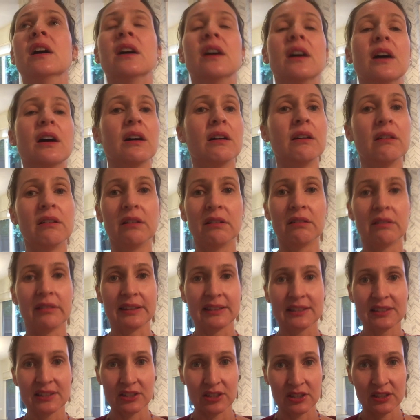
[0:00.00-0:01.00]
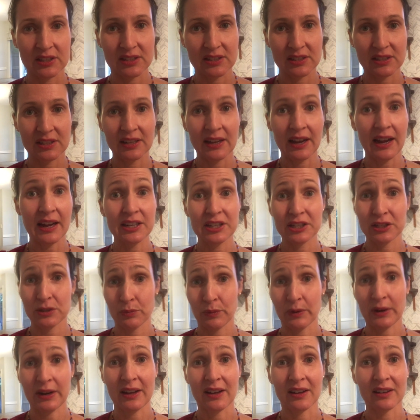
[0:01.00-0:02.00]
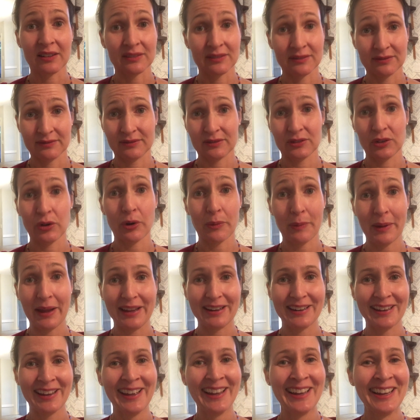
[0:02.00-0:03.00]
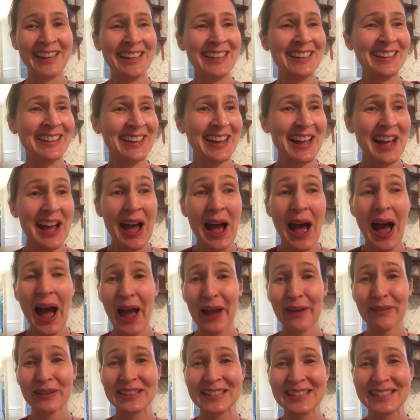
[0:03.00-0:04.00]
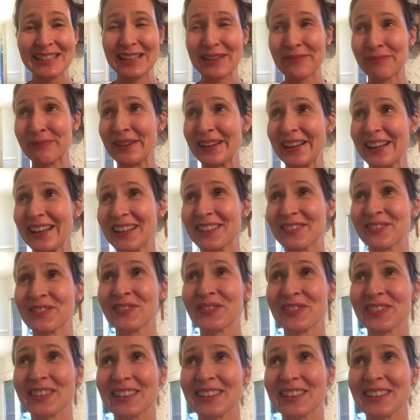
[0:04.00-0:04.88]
I just want to go to bed. I was sleeping,